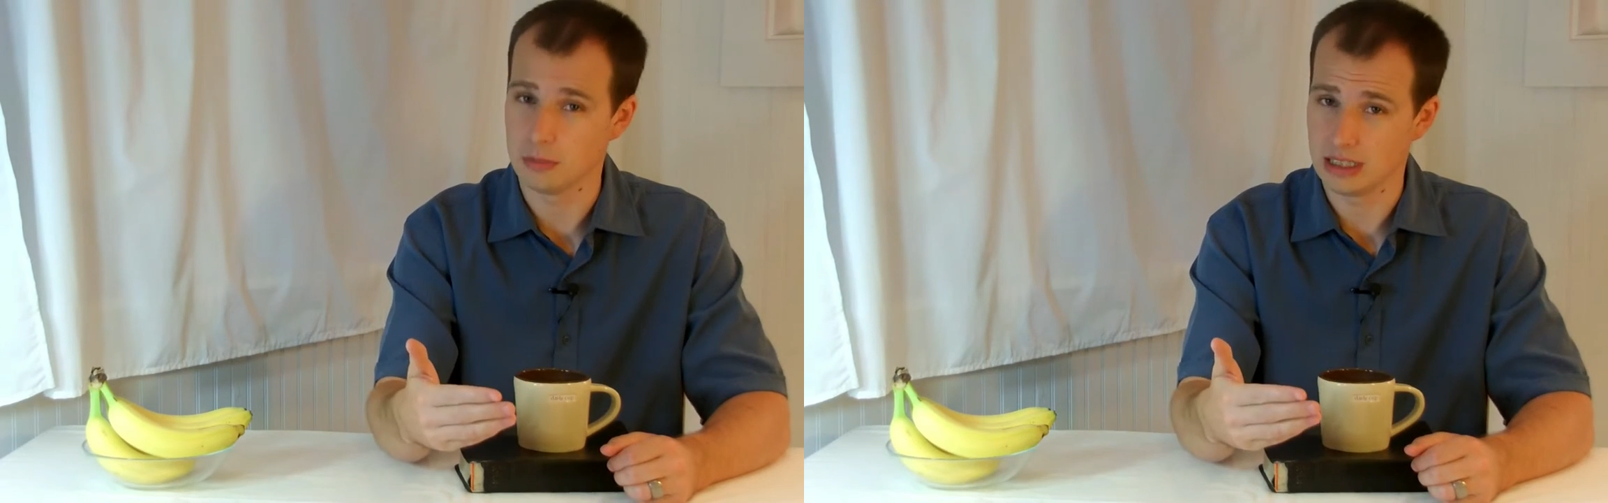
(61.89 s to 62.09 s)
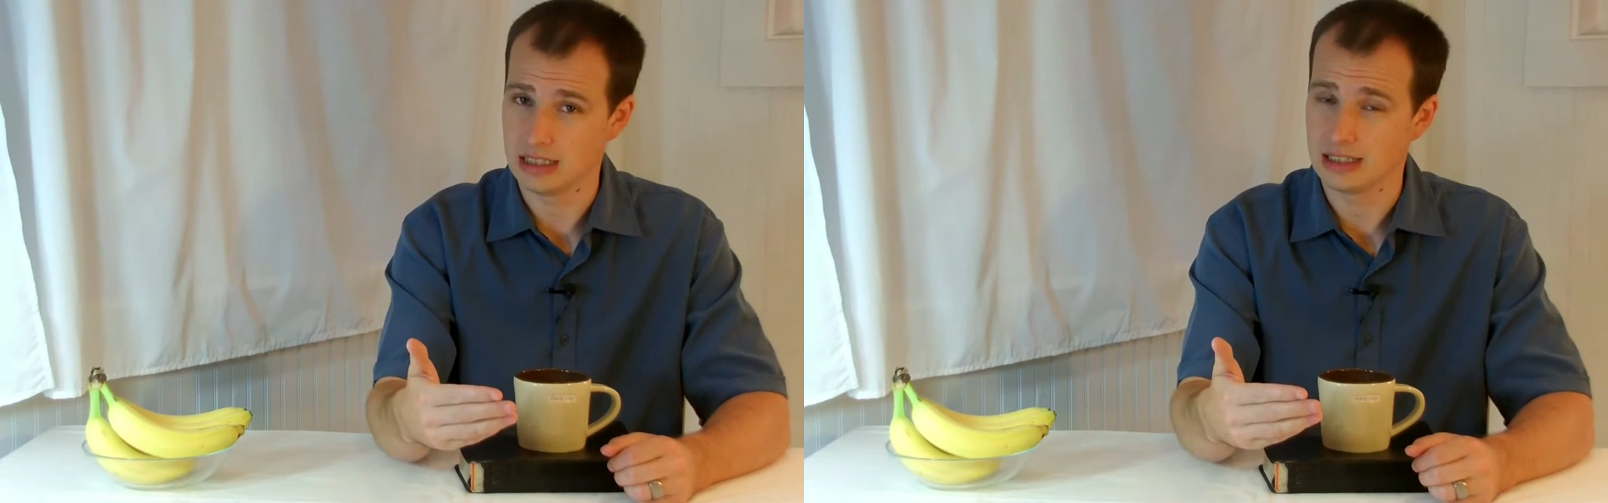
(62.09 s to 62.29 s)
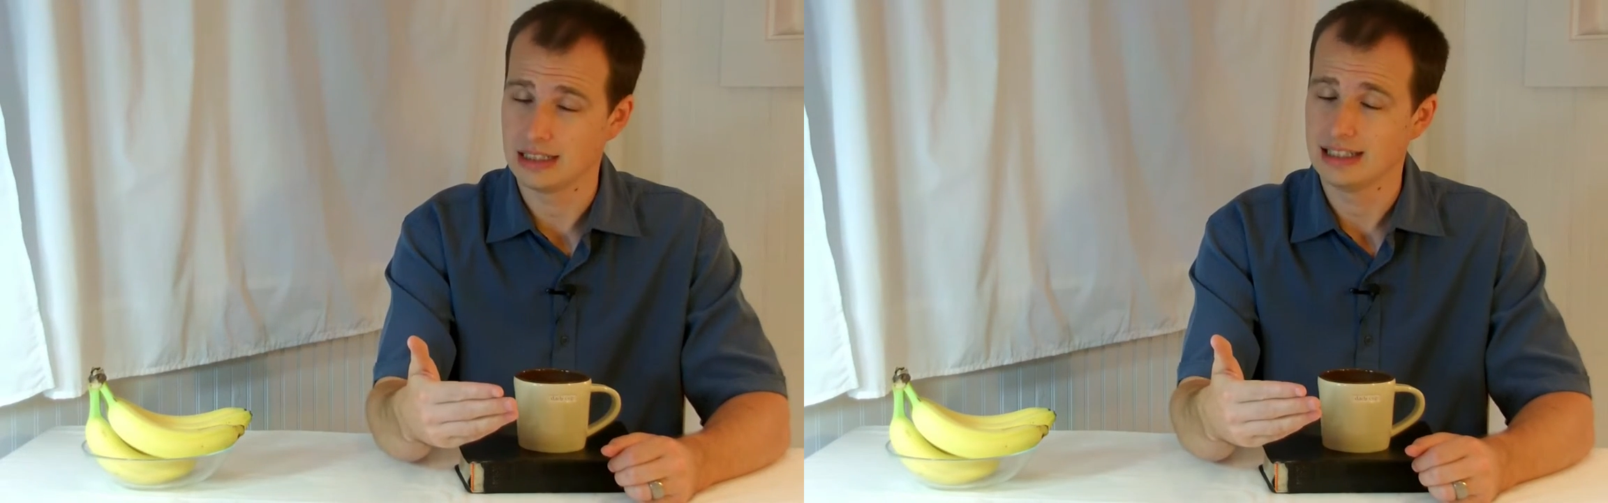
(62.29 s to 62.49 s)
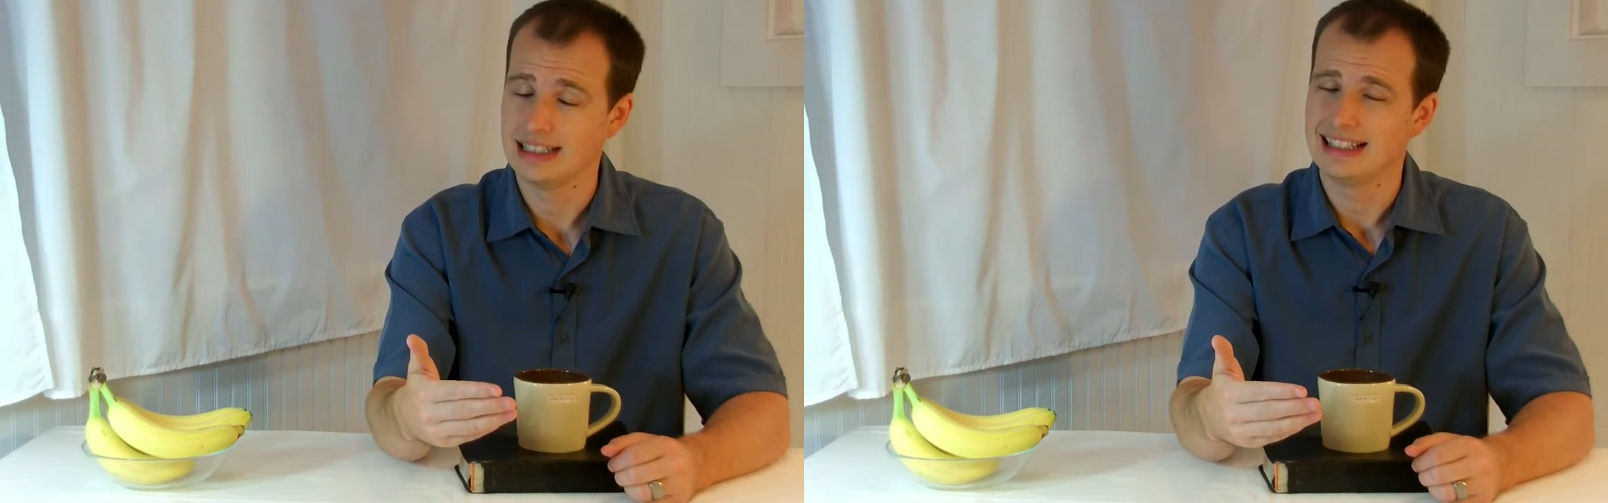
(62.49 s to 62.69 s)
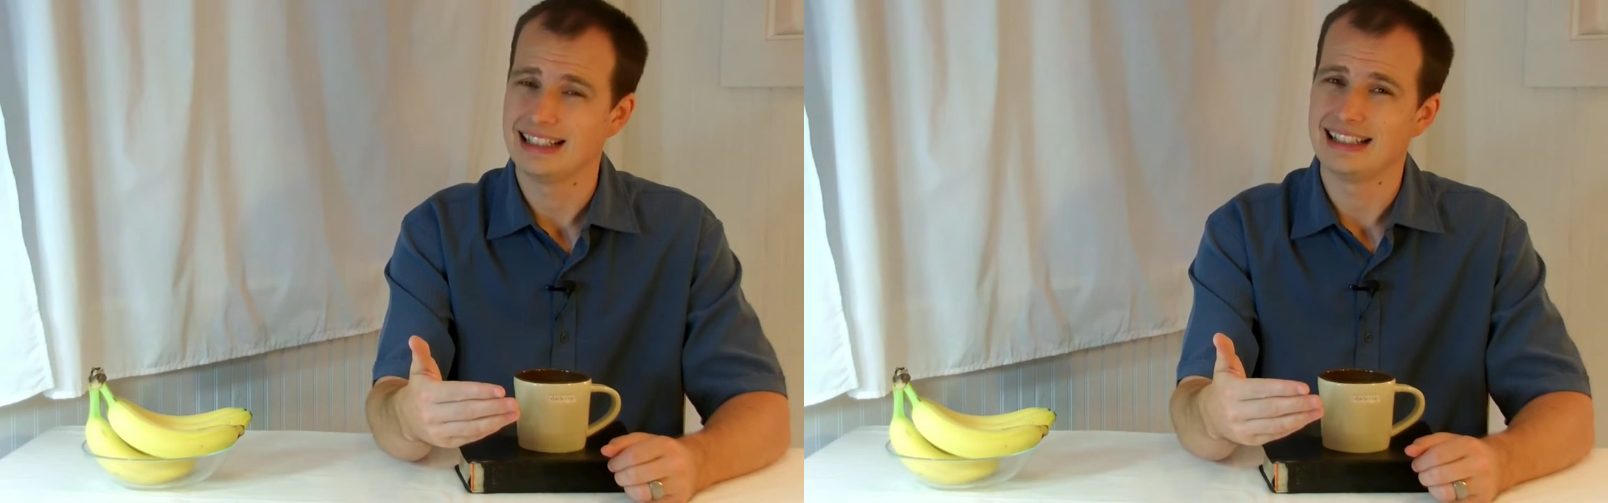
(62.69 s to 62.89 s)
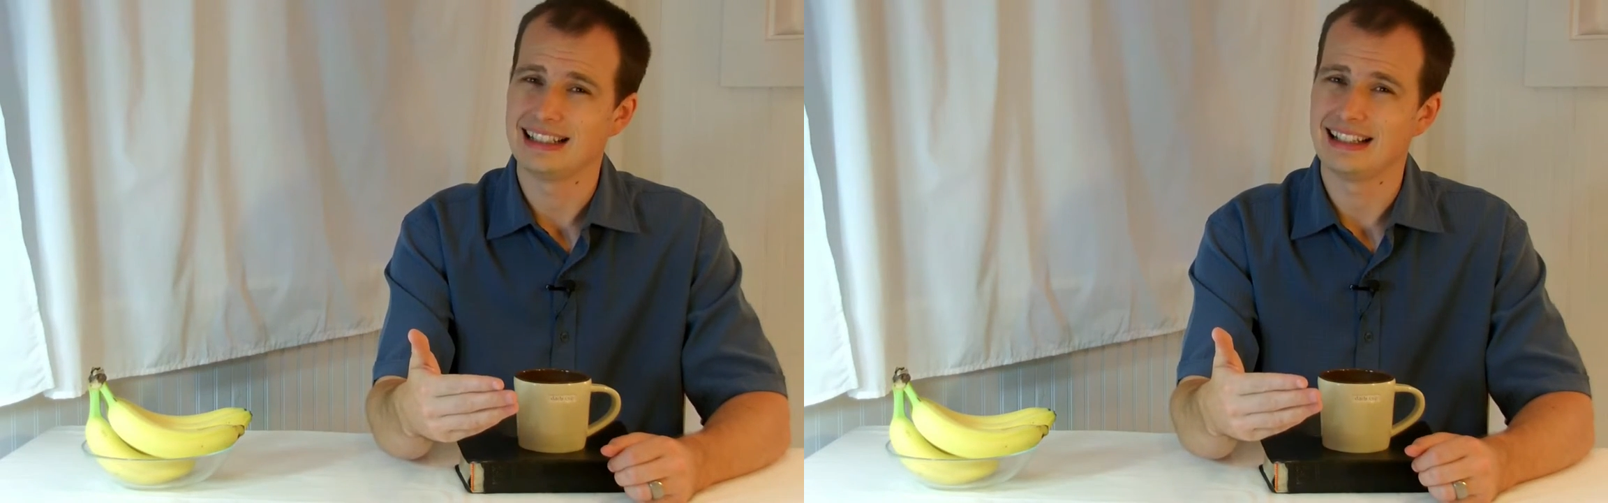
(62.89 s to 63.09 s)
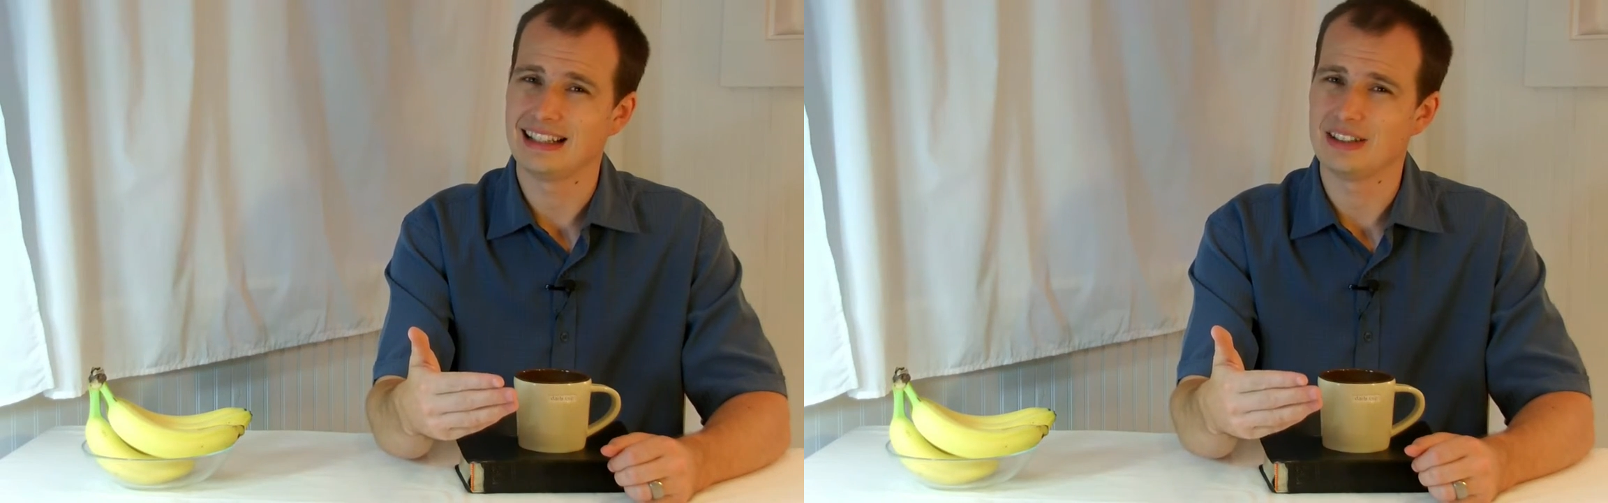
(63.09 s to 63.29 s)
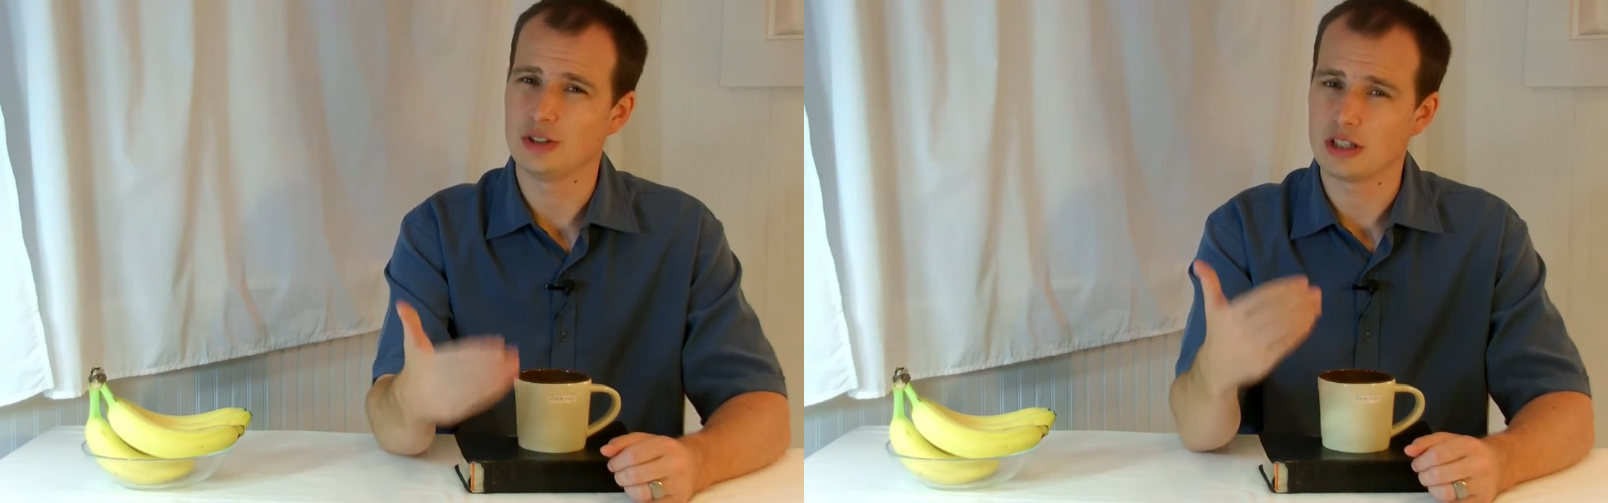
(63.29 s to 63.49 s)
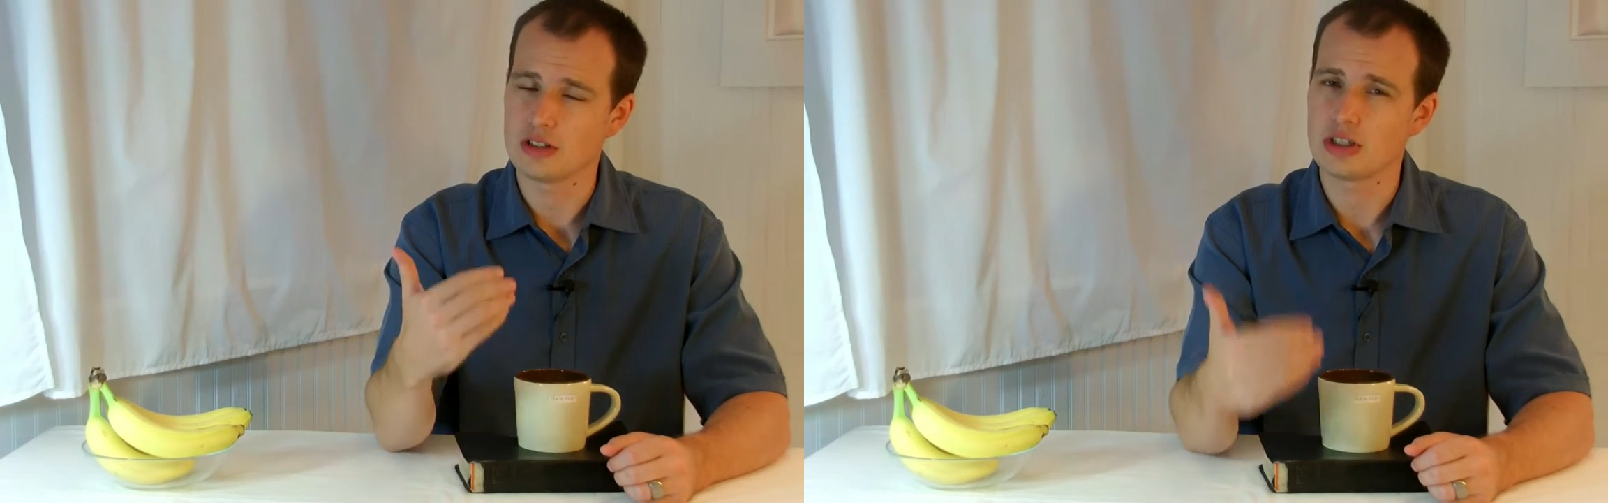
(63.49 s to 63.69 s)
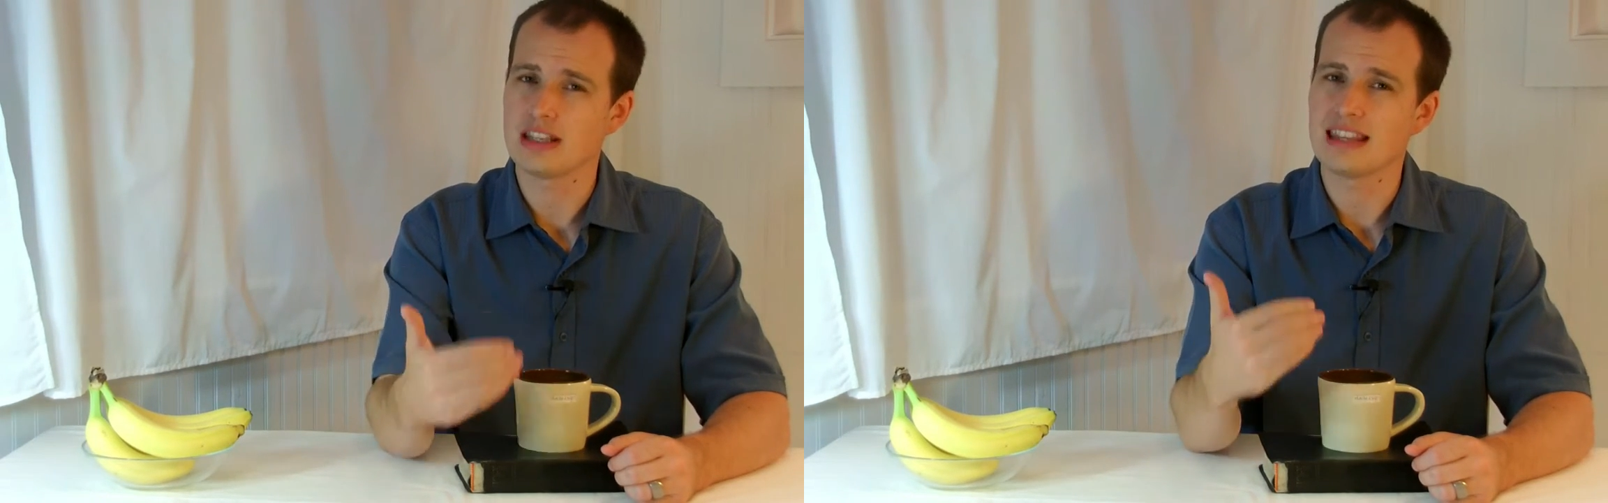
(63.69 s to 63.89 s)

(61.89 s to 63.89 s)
me? Uh, you can see